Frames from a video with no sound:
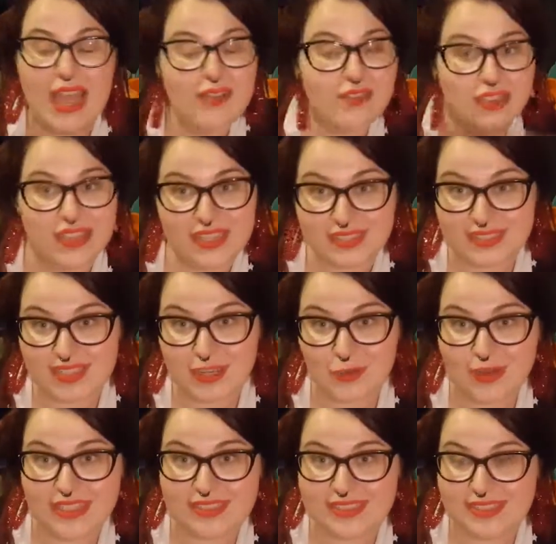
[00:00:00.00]
Everything is
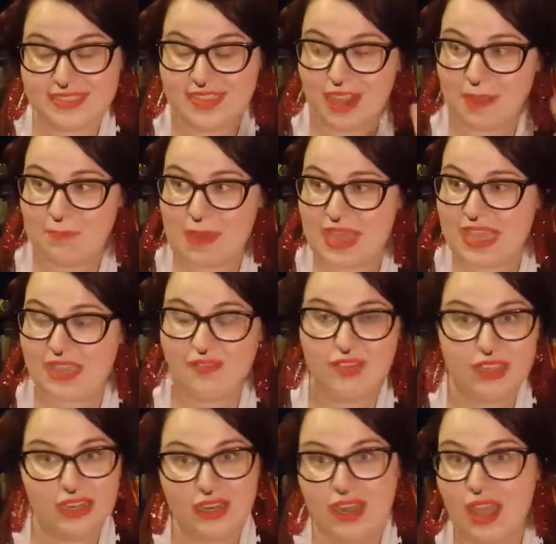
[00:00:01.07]
decorated. I may
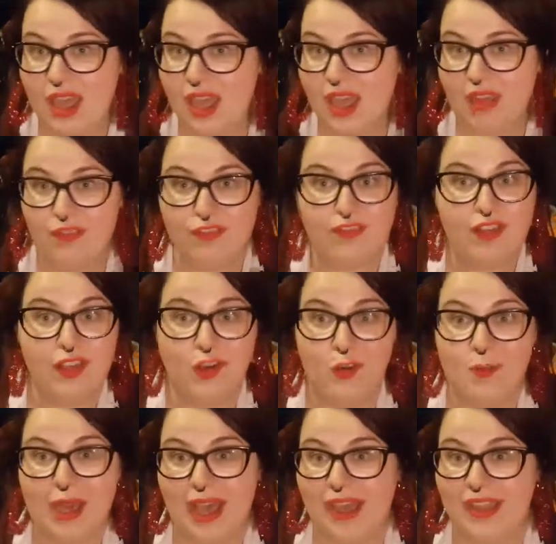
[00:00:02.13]
even
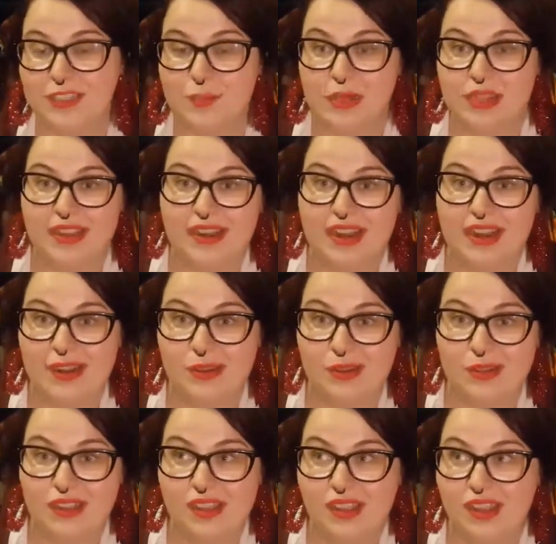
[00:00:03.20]
film and put in a
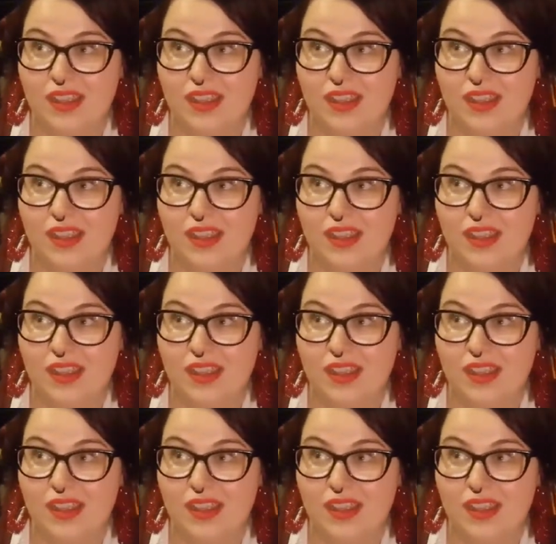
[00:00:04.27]
little